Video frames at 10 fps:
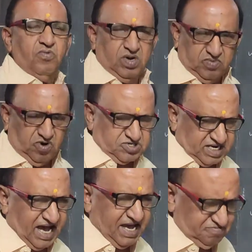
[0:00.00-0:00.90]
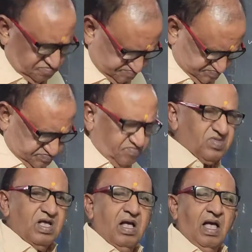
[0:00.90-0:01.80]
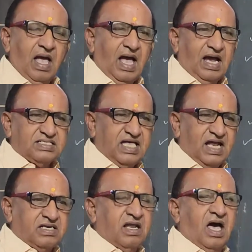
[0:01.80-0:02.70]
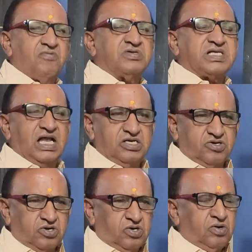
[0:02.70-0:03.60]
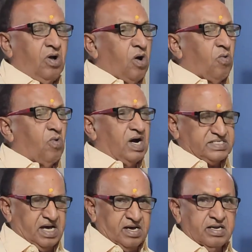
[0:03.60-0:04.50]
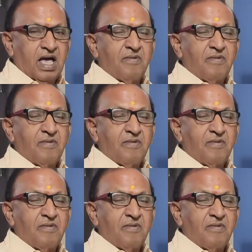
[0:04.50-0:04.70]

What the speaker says: one more time, and then I will tell you what are